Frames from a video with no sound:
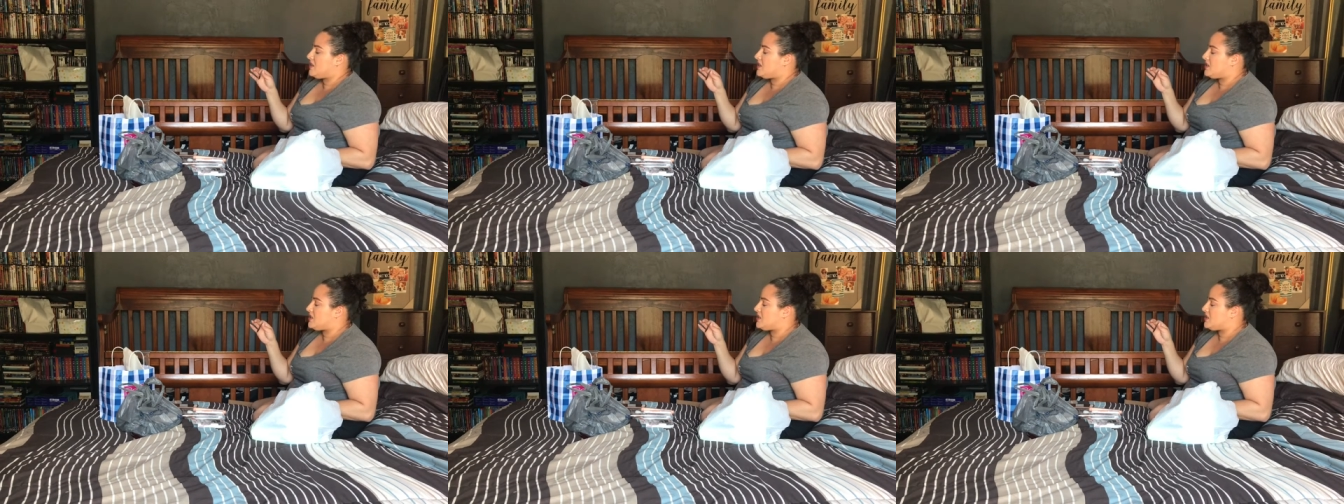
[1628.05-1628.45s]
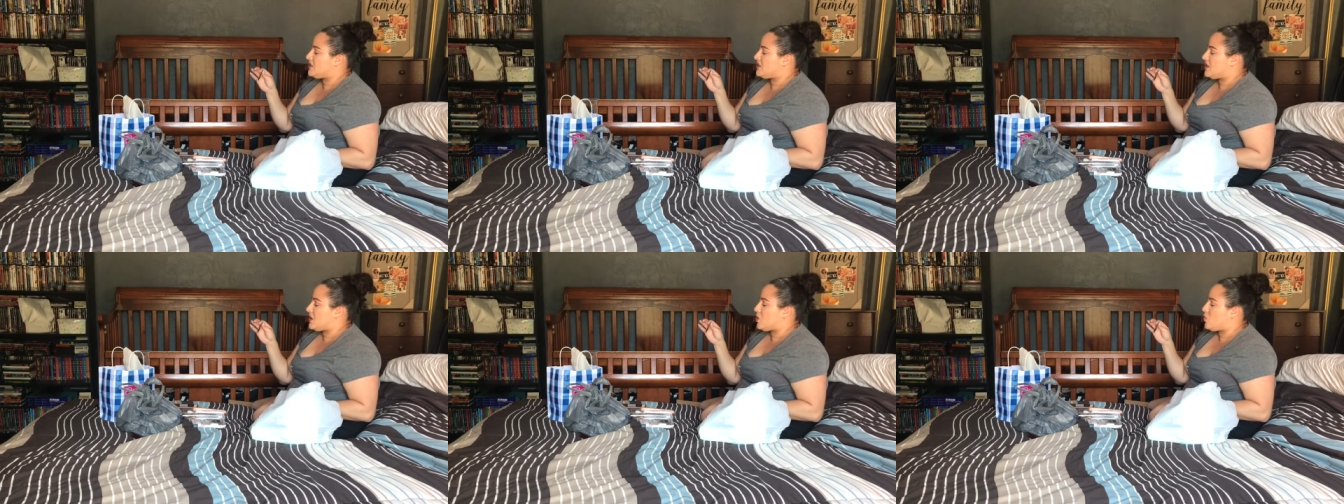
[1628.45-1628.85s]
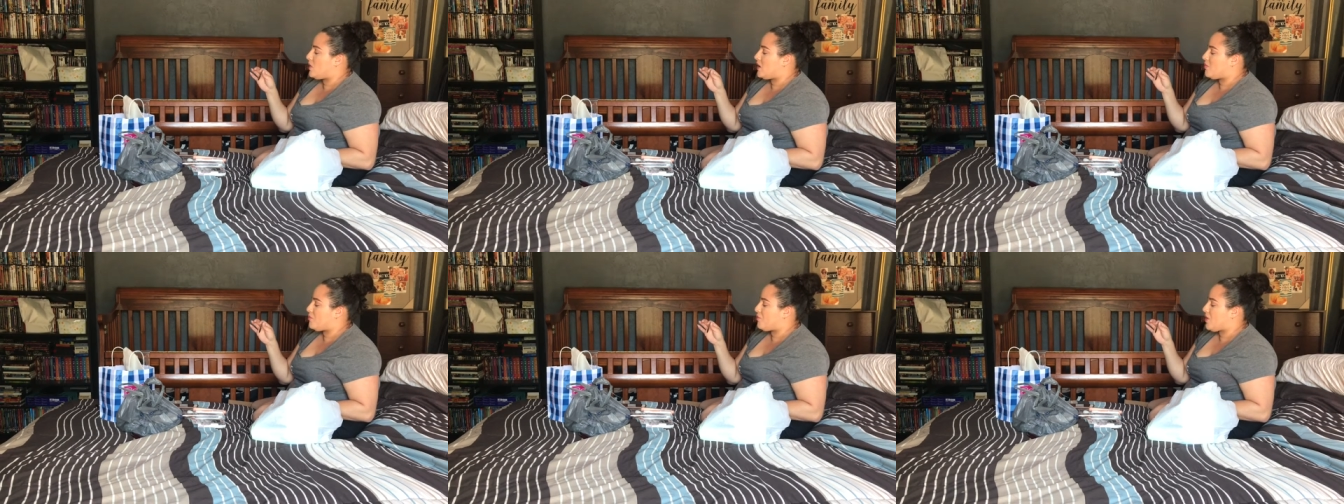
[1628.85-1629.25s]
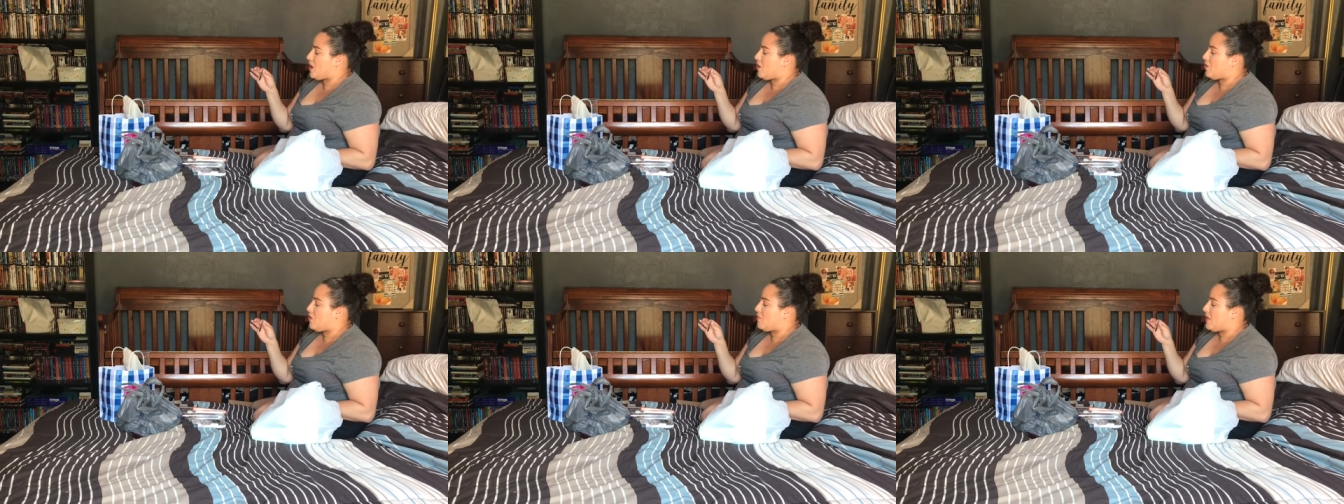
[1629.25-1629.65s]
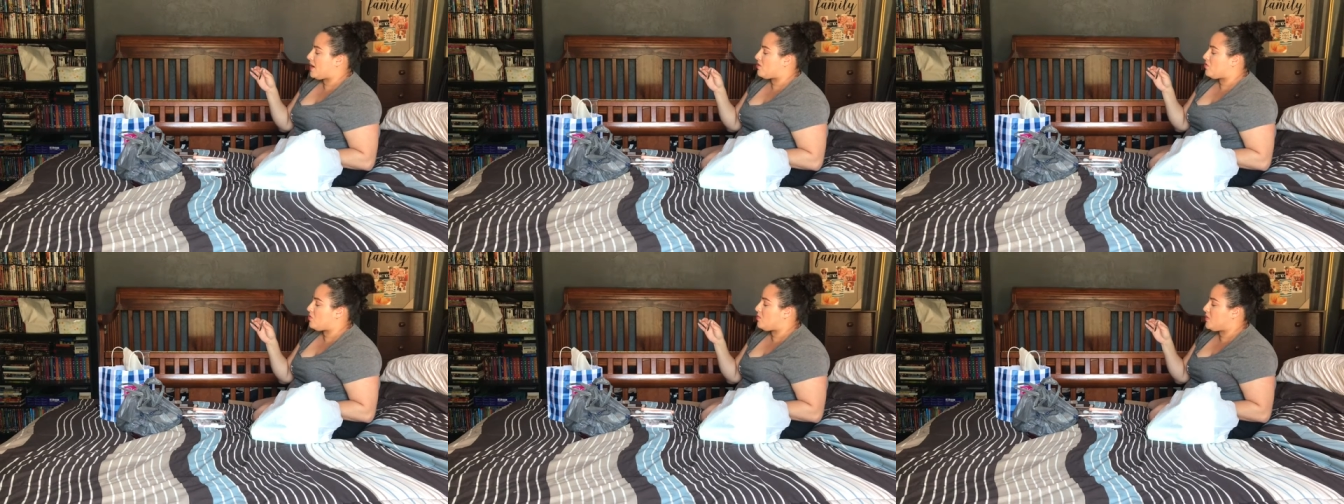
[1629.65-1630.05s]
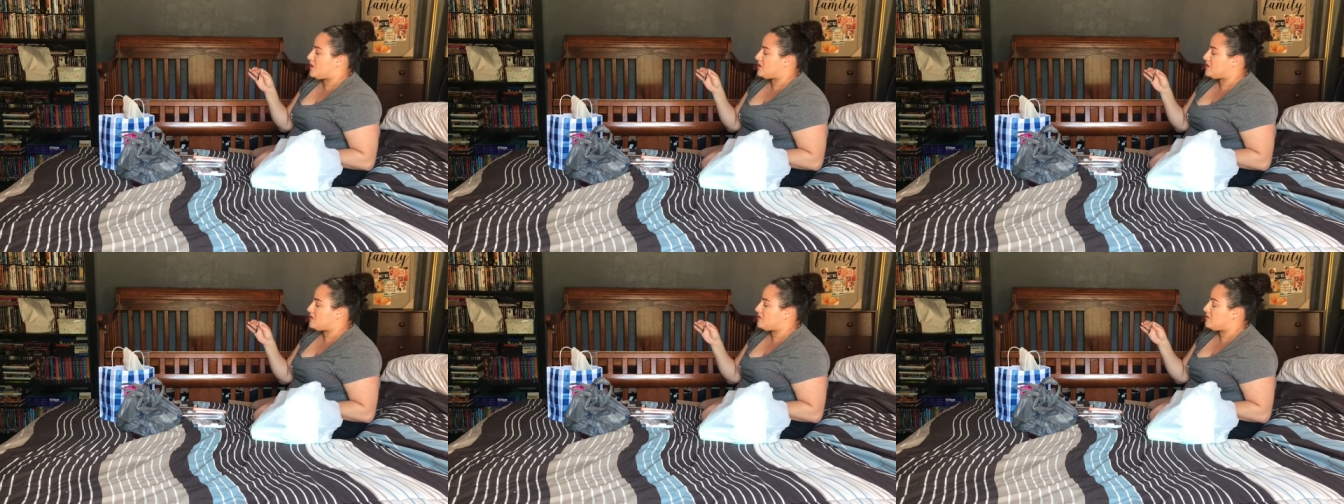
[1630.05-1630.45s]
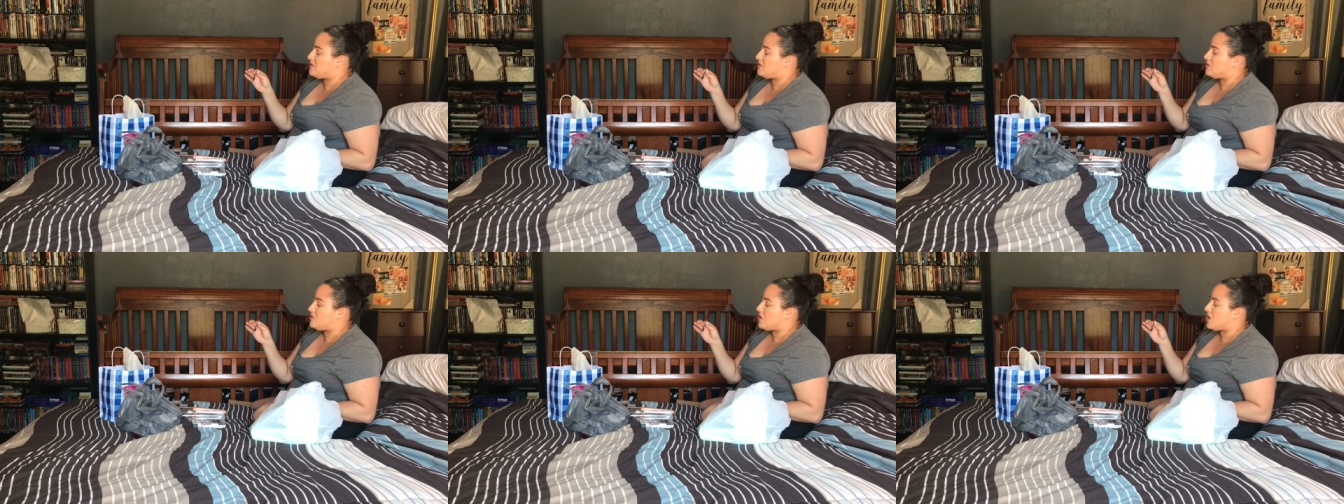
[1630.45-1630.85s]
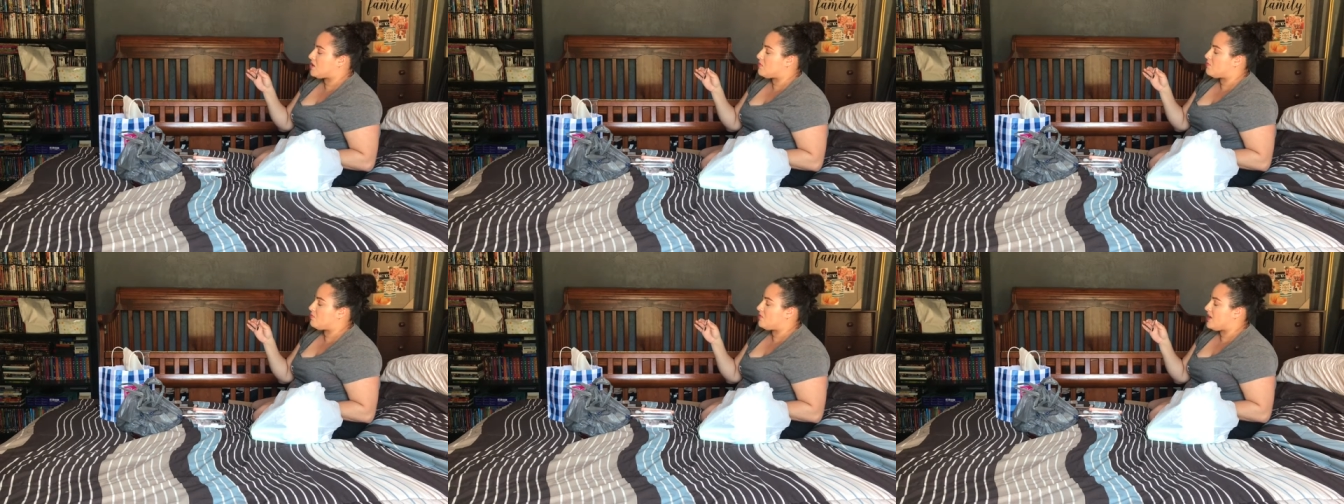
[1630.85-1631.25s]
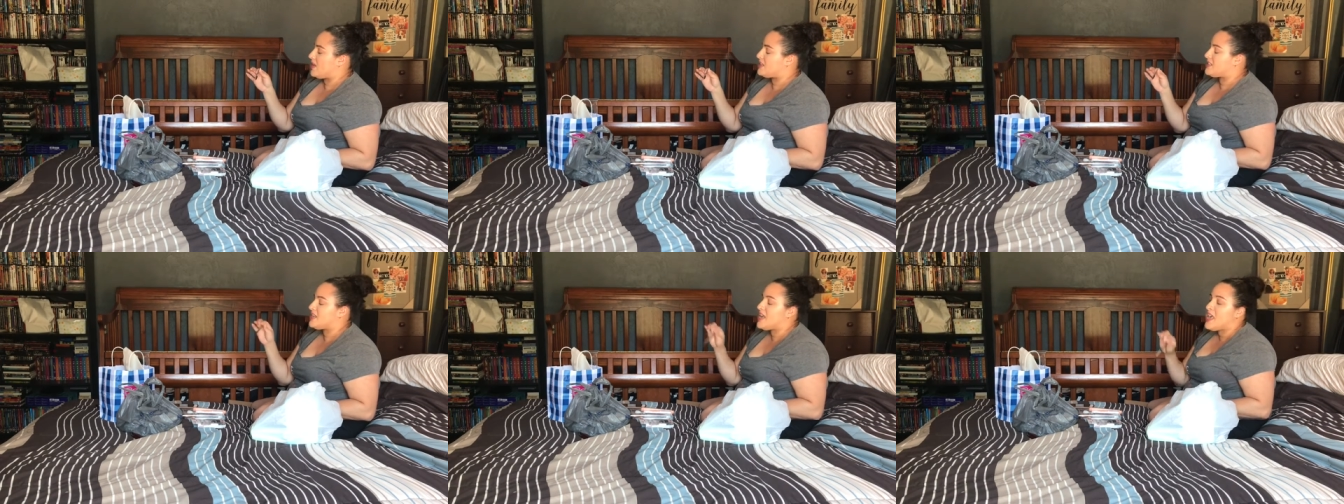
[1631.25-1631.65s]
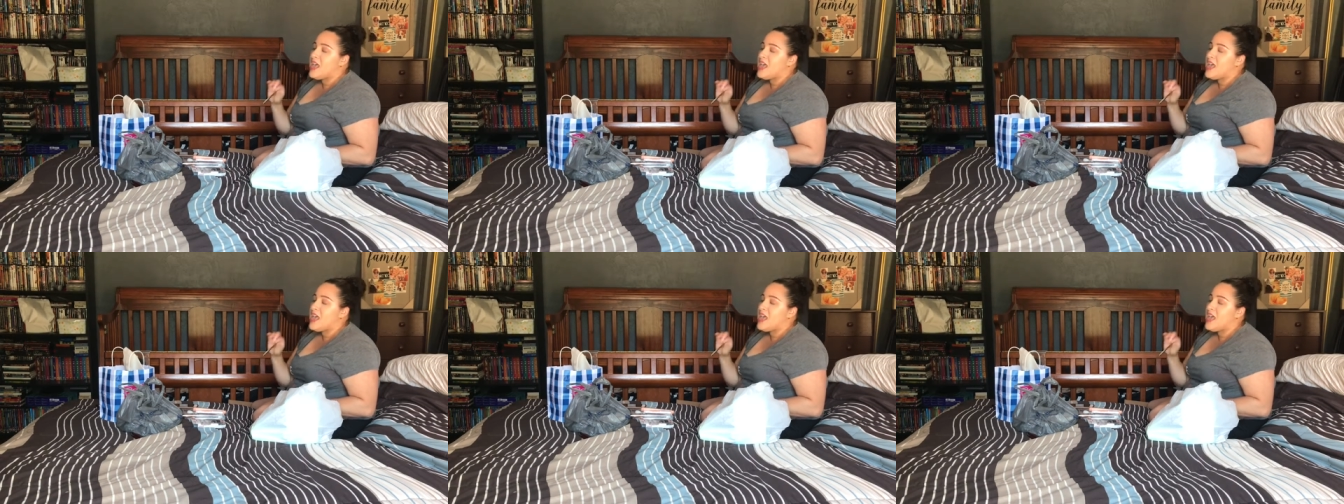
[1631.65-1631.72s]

This is their Quick Brow Micro Pencil Dark Brunette.